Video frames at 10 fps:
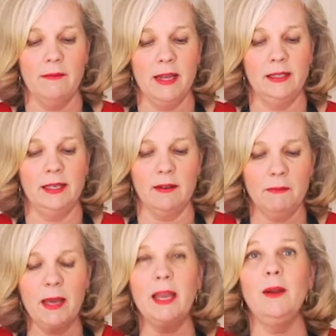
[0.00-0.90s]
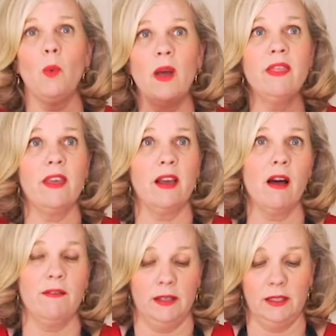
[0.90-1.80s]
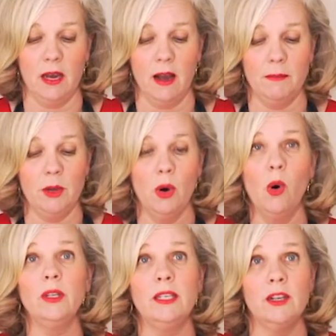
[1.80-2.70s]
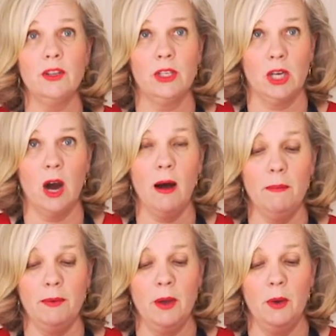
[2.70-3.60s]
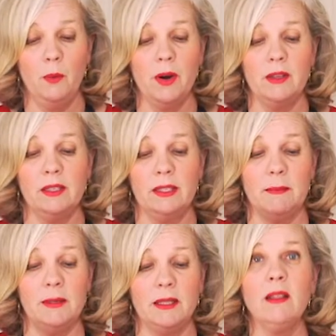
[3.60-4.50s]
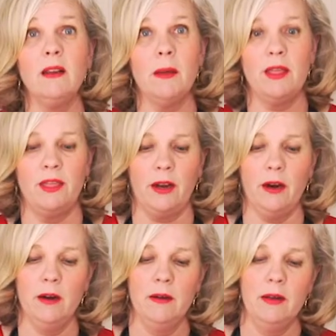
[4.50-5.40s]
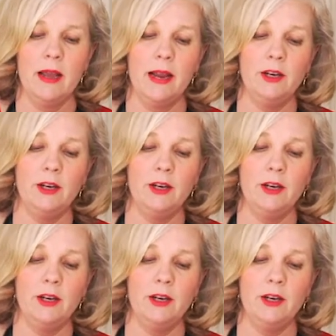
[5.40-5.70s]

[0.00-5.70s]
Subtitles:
instead of picking one thing off at a time, you hold it near the top where the stem is a little bit thicker, and